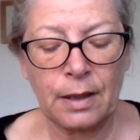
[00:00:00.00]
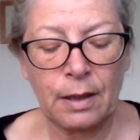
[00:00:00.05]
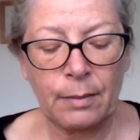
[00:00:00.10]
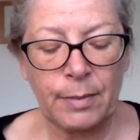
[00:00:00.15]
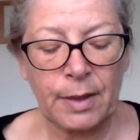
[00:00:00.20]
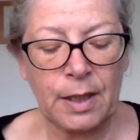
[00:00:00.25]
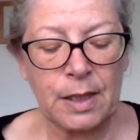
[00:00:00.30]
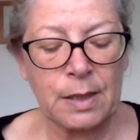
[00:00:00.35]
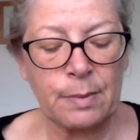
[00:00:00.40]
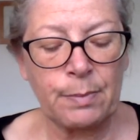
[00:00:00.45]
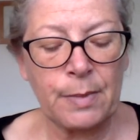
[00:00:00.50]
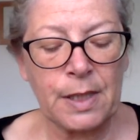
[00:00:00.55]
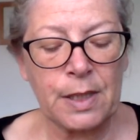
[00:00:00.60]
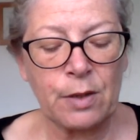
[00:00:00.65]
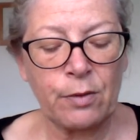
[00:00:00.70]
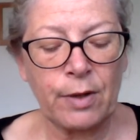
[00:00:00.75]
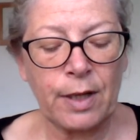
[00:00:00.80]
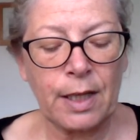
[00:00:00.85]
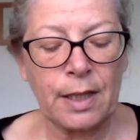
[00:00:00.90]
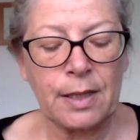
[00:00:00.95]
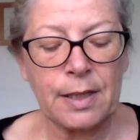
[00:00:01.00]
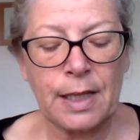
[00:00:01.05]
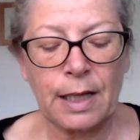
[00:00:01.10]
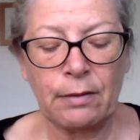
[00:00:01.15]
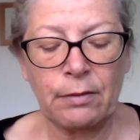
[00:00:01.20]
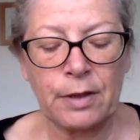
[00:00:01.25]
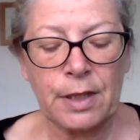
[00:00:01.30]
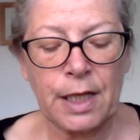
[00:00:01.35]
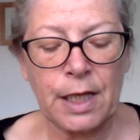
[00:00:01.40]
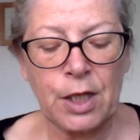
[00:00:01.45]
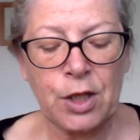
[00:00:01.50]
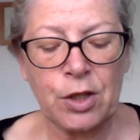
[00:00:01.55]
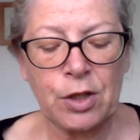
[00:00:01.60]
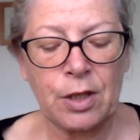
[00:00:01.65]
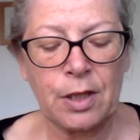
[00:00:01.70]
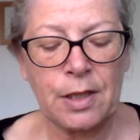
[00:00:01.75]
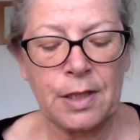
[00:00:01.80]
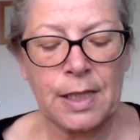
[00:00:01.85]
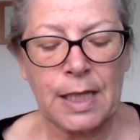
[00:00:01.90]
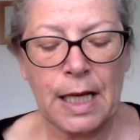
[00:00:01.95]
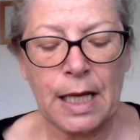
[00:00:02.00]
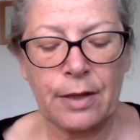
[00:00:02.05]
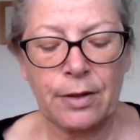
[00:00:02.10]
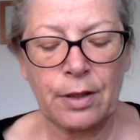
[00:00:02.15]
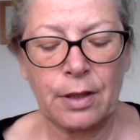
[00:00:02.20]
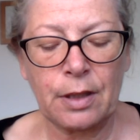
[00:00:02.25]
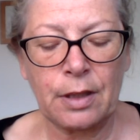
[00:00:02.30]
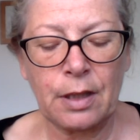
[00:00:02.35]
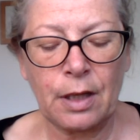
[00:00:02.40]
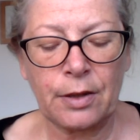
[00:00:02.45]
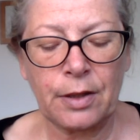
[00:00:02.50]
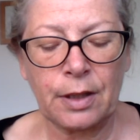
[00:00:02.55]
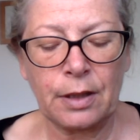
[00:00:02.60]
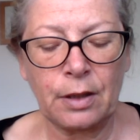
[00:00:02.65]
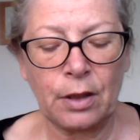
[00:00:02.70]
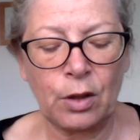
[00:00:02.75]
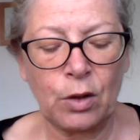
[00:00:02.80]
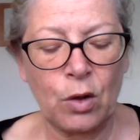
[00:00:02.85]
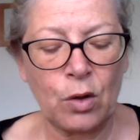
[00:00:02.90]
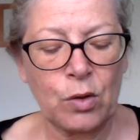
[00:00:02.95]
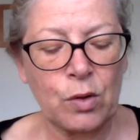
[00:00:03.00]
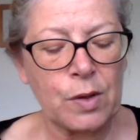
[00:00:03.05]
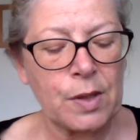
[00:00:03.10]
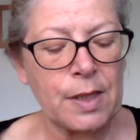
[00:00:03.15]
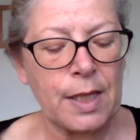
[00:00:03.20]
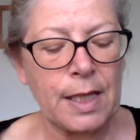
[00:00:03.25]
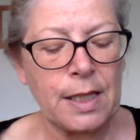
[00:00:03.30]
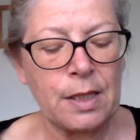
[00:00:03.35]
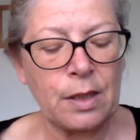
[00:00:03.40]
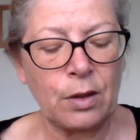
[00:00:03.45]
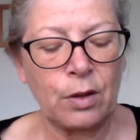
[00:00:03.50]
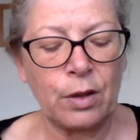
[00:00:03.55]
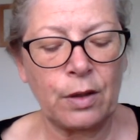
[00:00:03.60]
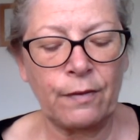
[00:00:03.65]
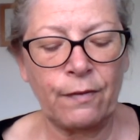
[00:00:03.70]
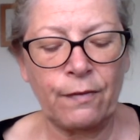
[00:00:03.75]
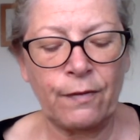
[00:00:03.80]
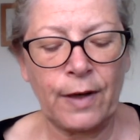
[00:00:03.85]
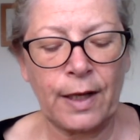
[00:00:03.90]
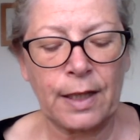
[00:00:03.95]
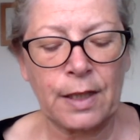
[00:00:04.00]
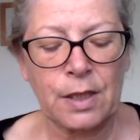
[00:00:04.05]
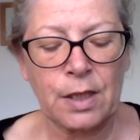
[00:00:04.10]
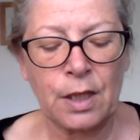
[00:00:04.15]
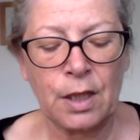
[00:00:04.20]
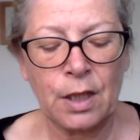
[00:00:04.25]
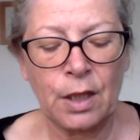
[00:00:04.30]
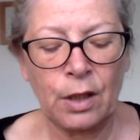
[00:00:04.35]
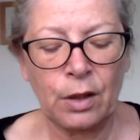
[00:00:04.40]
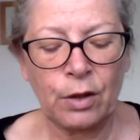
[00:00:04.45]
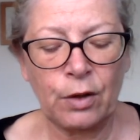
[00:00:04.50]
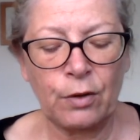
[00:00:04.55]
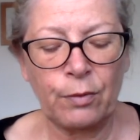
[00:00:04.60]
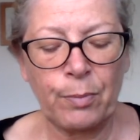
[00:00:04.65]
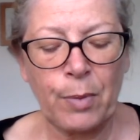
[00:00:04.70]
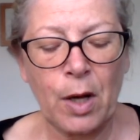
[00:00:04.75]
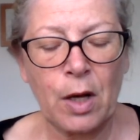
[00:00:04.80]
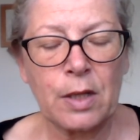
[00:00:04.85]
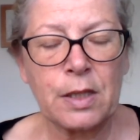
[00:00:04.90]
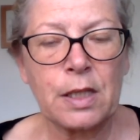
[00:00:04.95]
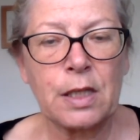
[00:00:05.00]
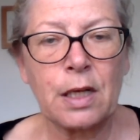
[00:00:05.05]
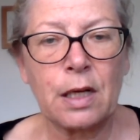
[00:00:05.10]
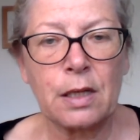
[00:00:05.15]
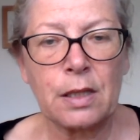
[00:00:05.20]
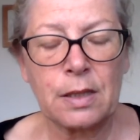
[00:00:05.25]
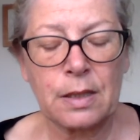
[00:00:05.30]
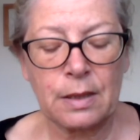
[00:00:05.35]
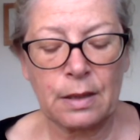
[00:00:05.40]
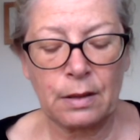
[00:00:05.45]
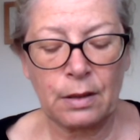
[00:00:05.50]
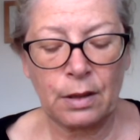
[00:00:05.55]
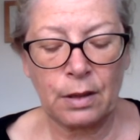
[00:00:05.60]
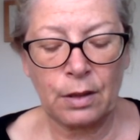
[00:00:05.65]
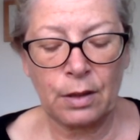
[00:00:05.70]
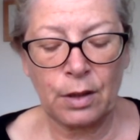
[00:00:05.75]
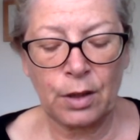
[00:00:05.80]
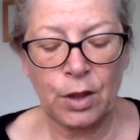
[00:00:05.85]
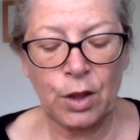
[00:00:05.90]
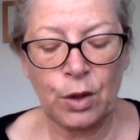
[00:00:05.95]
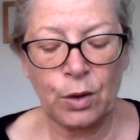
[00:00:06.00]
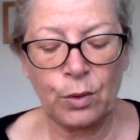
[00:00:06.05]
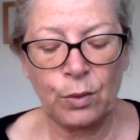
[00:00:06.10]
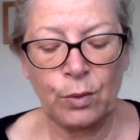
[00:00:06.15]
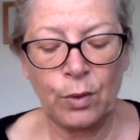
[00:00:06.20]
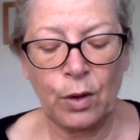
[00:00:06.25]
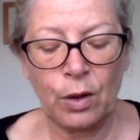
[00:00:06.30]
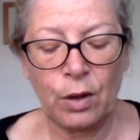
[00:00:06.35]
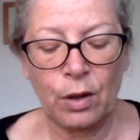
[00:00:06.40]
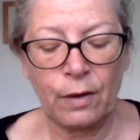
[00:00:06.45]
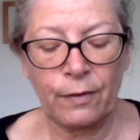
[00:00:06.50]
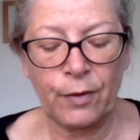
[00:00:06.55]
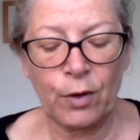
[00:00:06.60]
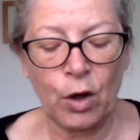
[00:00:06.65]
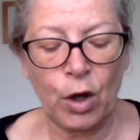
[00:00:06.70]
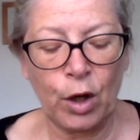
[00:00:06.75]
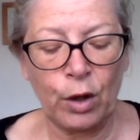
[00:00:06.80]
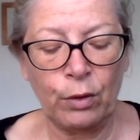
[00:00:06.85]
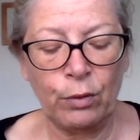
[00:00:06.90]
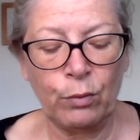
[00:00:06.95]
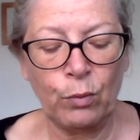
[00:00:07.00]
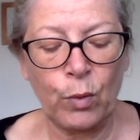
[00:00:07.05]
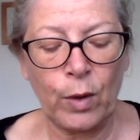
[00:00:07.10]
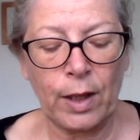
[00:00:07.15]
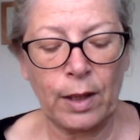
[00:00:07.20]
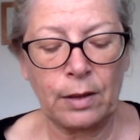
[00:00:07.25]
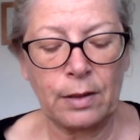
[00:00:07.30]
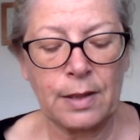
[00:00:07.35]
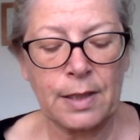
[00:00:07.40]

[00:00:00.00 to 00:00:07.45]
Because misery and degradation and death and nothing that God or Satan could inflict could have parted us. You, of your own will,